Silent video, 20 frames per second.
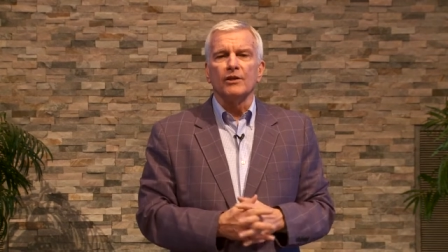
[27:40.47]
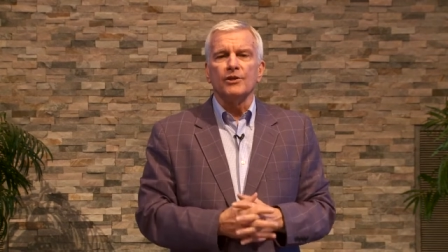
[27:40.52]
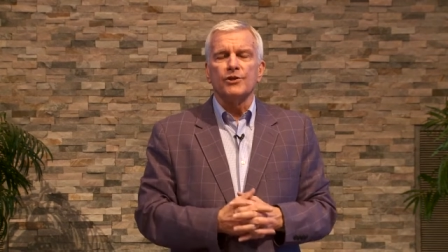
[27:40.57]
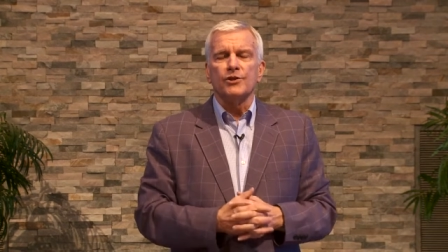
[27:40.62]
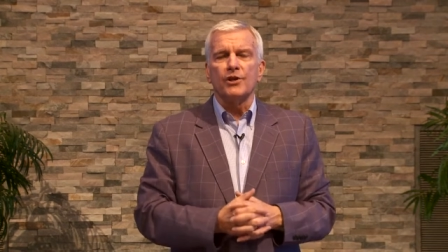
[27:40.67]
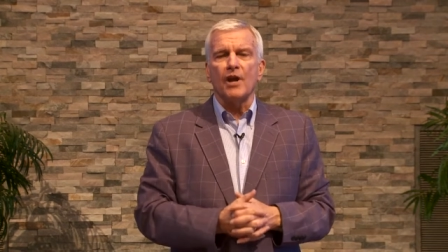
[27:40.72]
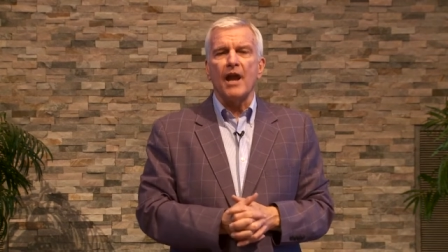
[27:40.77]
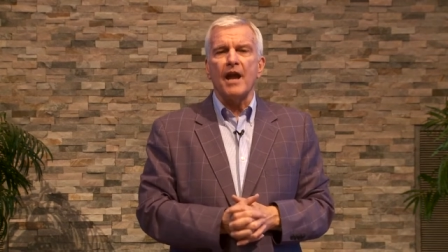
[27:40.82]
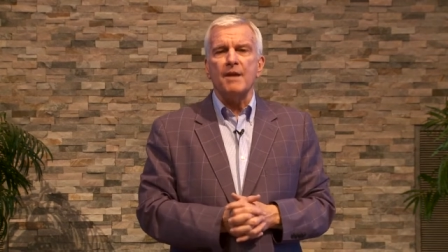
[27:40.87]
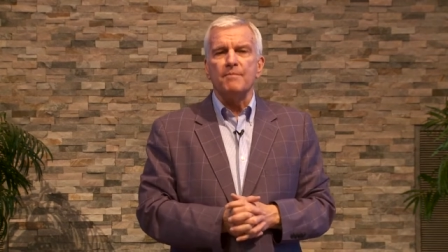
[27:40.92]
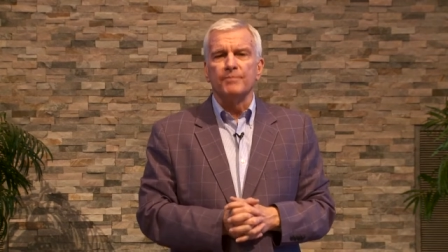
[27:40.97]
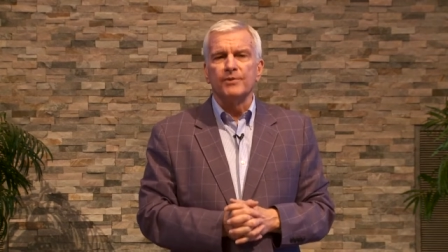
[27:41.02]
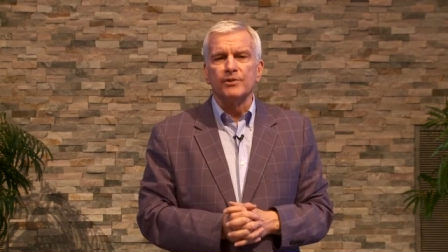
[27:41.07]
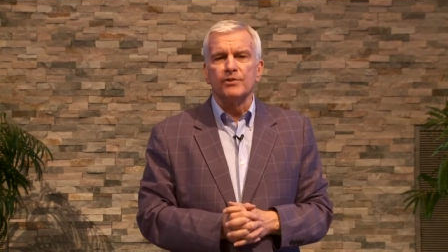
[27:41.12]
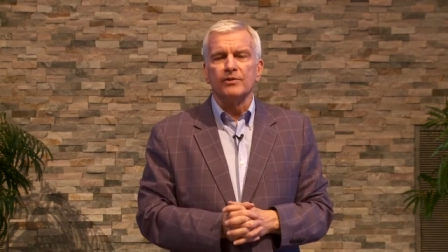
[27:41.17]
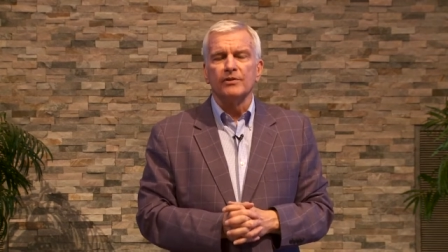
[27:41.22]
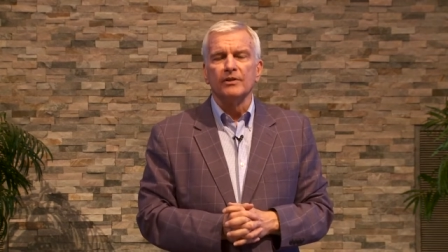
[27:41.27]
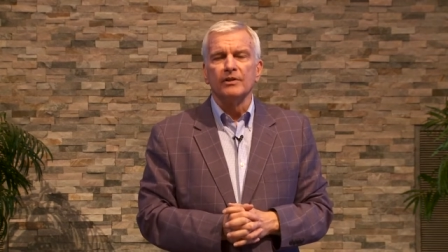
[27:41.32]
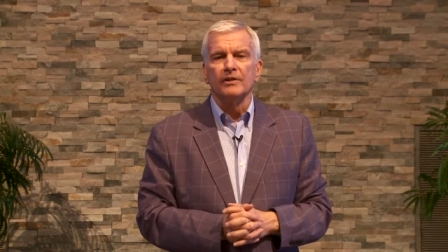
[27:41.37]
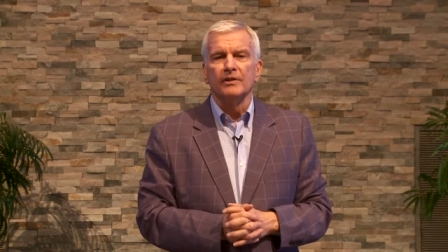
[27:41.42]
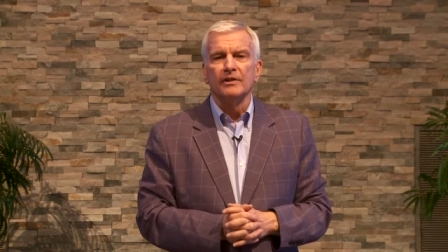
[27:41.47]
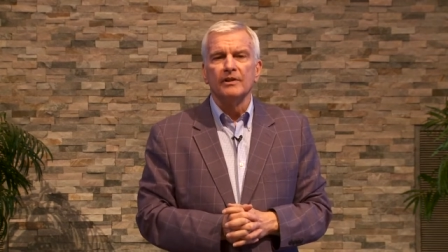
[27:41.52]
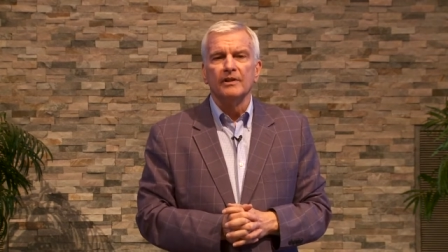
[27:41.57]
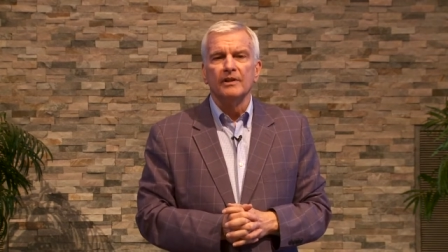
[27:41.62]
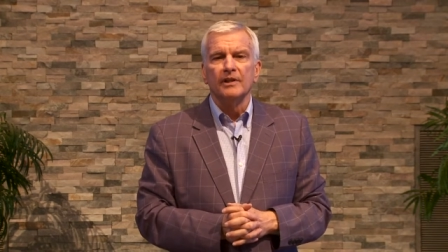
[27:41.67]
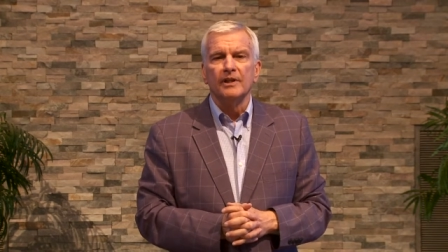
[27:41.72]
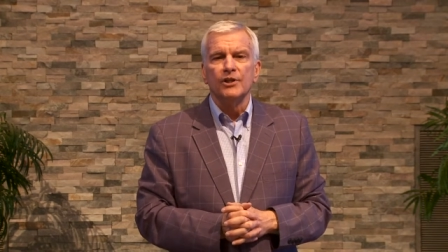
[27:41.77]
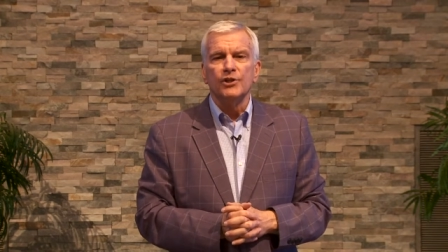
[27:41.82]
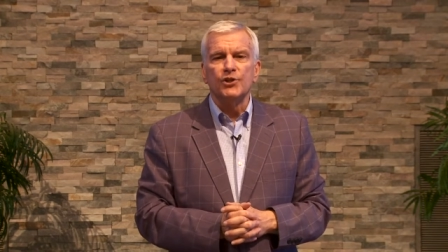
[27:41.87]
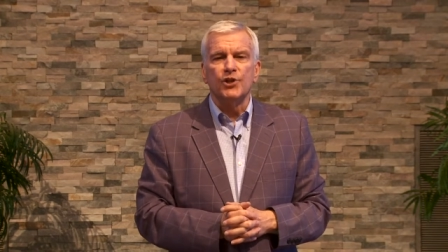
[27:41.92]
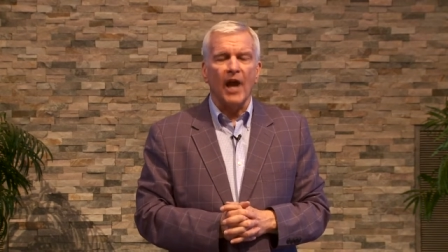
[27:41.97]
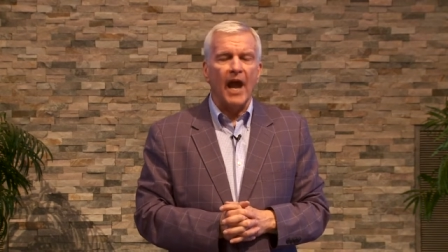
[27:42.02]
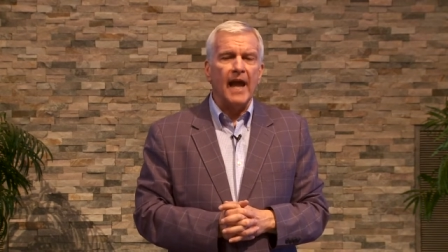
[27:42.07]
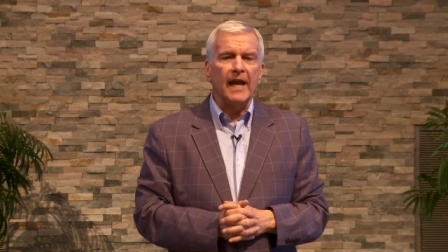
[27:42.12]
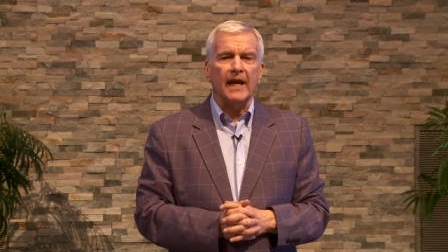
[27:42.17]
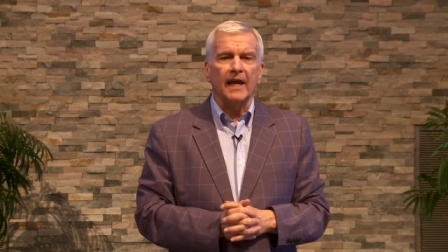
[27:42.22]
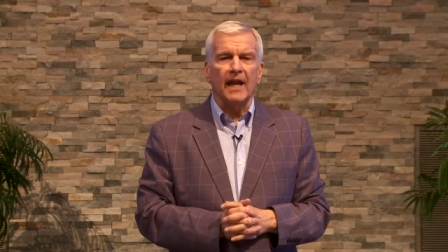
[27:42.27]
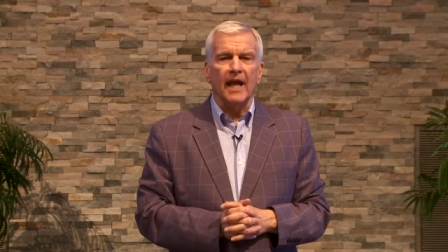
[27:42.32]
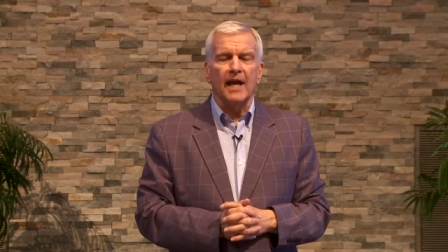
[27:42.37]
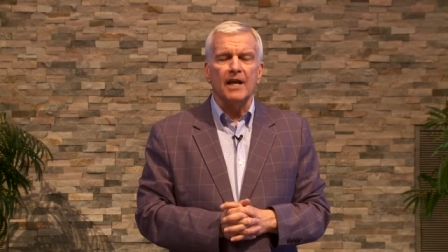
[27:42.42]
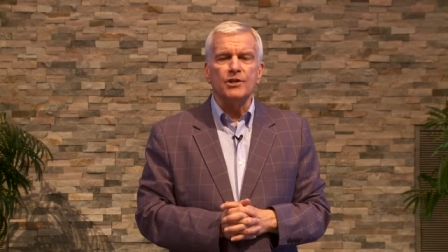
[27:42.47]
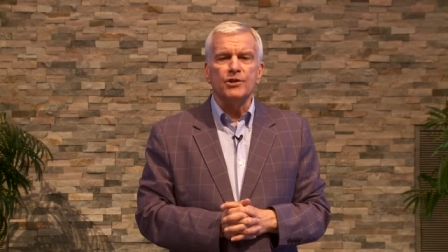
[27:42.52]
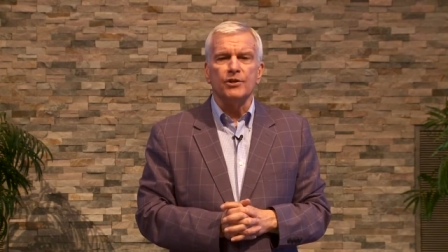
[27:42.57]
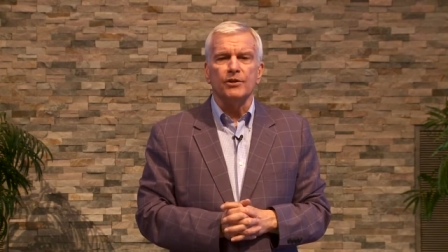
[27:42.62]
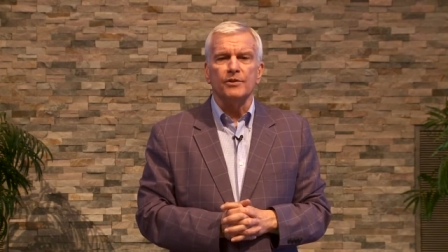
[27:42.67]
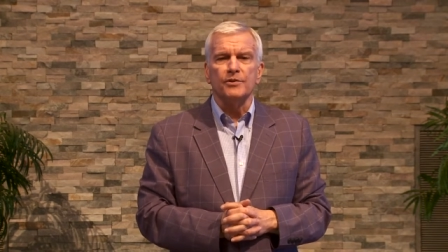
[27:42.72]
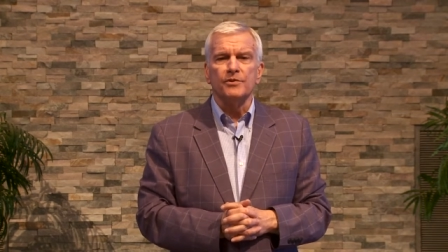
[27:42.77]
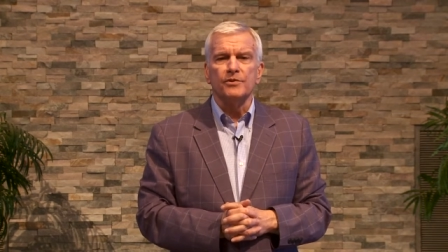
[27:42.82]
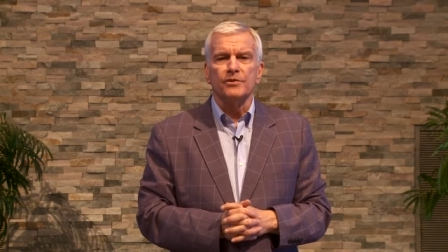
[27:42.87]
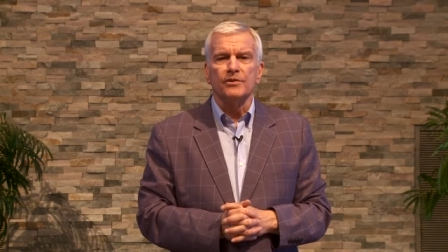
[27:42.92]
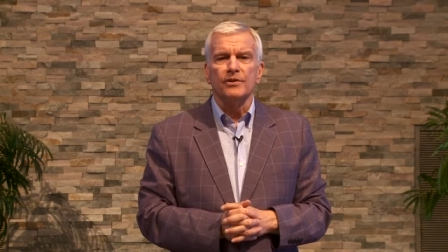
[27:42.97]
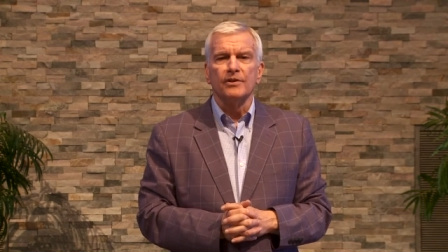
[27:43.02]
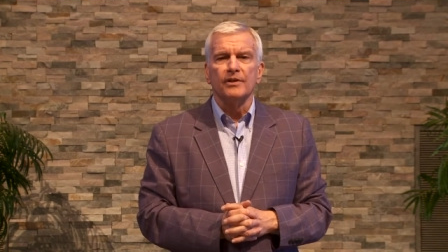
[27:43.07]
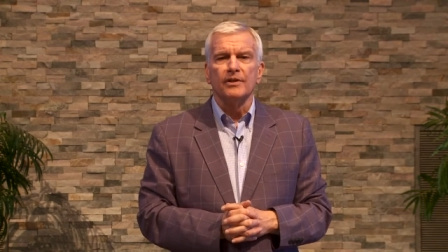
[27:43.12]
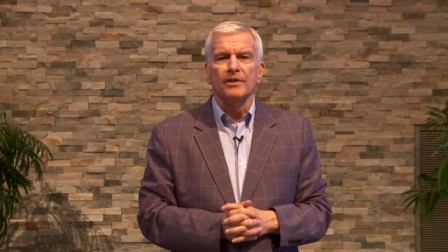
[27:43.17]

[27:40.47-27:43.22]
shapes, jagged edges.